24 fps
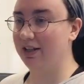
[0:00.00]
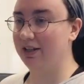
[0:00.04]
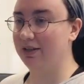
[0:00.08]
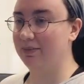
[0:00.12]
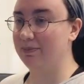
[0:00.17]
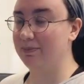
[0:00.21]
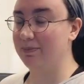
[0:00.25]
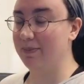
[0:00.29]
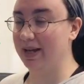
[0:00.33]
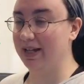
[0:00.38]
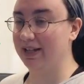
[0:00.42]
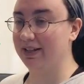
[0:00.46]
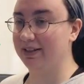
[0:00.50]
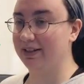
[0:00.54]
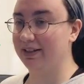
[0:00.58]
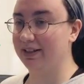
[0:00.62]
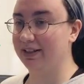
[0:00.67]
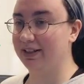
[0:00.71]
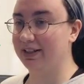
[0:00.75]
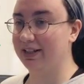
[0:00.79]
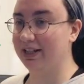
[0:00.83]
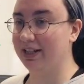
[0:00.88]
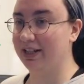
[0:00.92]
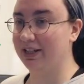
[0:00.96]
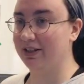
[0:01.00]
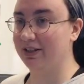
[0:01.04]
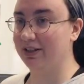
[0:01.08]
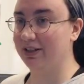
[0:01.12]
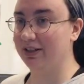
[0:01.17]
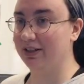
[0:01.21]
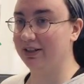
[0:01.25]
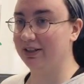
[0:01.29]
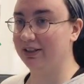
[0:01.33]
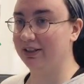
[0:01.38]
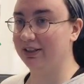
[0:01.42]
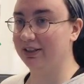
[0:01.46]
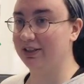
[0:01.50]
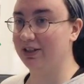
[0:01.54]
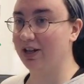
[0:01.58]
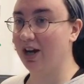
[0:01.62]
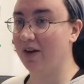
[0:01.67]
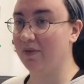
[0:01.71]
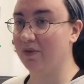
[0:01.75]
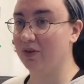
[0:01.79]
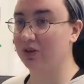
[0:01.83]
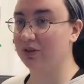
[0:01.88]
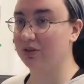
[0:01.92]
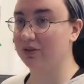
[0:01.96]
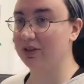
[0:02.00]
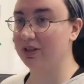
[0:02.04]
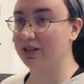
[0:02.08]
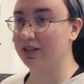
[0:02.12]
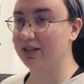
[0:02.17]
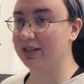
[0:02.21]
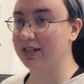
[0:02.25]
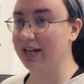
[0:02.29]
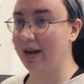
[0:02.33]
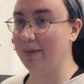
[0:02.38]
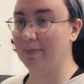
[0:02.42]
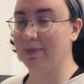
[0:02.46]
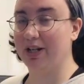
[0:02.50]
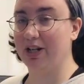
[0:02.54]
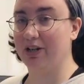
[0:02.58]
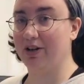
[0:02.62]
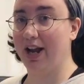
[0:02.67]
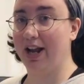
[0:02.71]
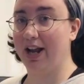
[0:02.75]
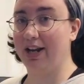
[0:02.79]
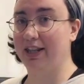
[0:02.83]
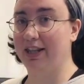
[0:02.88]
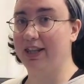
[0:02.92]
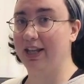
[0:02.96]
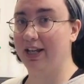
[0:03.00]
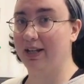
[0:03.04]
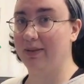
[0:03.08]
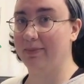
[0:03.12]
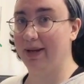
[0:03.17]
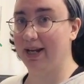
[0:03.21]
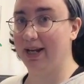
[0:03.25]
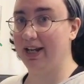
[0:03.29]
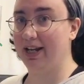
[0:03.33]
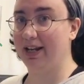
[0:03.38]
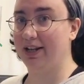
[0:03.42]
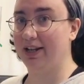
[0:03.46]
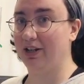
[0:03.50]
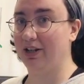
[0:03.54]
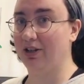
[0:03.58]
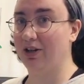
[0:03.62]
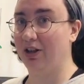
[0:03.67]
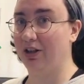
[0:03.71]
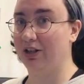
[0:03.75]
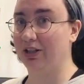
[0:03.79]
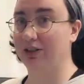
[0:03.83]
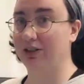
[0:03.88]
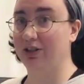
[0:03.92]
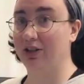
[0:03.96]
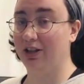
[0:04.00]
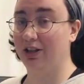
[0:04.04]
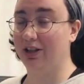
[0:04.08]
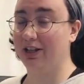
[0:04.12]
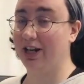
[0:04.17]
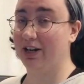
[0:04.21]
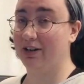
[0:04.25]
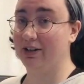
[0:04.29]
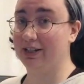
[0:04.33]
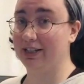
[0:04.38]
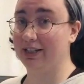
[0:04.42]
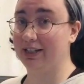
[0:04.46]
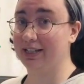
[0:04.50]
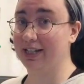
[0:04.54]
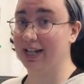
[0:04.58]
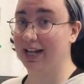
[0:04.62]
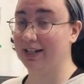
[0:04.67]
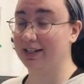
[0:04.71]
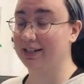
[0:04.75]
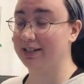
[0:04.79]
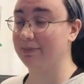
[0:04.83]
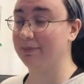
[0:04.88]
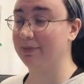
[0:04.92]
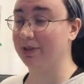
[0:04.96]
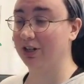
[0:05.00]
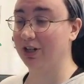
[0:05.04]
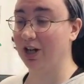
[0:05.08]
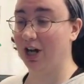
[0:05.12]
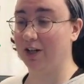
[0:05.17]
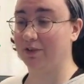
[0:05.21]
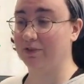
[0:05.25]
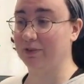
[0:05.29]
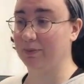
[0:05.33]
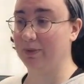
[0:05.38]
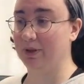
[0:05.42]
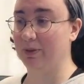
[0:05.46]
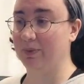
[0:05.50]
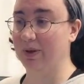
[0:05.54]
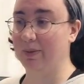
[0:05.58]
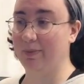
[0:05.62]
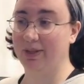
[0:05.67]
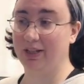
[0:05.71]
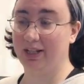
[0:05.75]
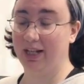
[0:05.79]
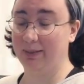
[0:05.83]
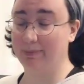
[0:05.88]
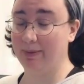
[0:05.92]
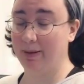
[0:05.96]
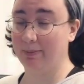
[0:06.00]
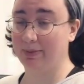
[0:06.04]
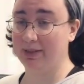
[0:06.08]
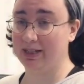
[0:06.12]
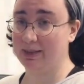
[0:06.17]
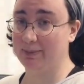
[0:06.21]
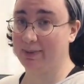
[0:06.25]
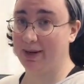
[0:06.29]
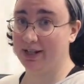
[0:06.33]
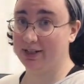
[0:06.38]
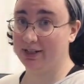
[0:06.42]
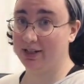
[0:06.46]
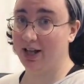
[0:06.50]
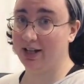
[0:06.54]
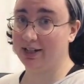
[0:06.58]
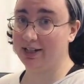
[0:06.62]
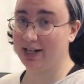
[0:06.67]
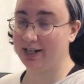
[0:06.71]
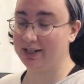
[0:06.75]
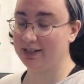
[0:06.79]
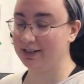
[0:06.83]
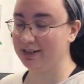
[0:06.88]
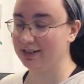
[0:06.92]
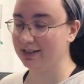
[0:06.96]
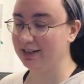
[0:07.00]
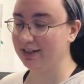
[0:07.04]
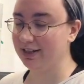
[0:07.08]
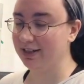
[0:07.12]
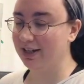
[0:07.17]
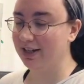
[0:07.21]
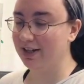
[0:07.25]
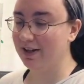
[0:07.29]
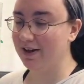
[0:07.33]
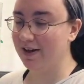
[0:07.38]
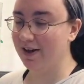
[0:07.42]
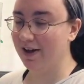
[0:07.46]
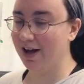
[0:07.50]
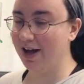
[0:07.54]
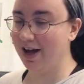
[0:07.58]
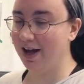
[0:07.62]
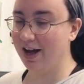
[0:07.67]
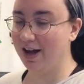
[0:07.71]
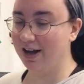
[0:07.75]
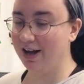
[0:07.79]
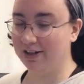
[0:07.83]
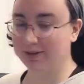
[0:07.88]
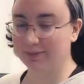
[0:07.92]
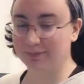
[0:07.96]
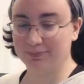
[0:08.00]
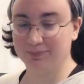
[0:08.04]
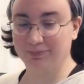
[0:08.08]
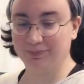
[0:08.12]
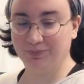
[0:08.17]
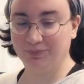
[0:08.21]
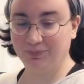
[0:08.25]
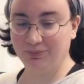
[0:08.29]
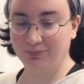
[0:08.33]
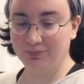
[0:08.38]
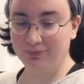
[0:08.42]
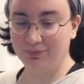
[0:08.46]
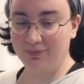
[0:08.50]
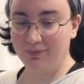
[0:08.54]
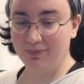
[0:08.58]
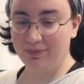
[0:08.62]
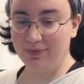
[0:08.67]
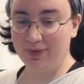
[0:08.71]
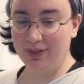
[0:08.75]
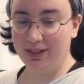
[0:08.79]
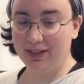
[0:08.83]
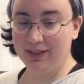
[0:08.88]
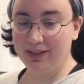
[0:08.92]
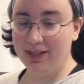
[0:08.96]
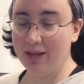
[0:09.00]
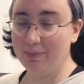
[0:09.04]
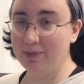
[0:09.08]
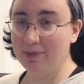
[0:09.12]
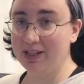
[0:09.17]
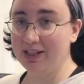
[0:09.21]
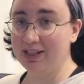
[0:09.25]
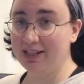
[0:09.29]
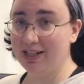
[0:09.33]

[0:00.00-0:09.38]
men can cover damn near anything in bacon and call it a culinary success, but God forbid women like pumpkin spice lattes. Um, that being